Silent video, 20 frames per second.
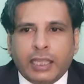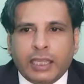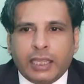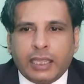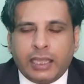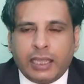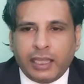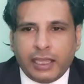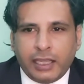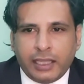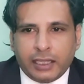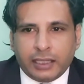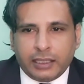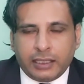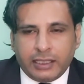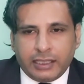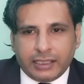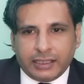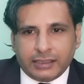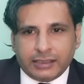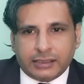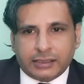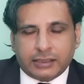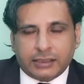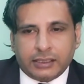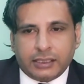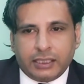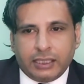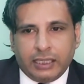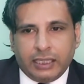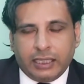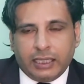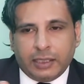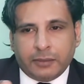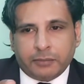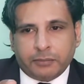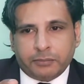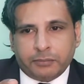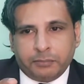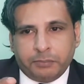Here is
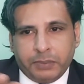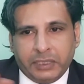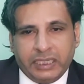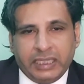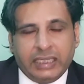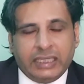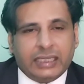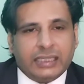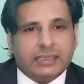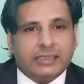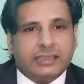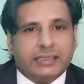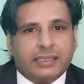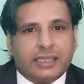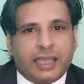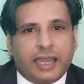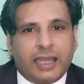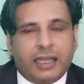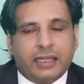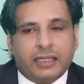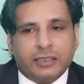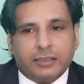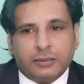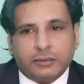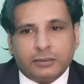B is killed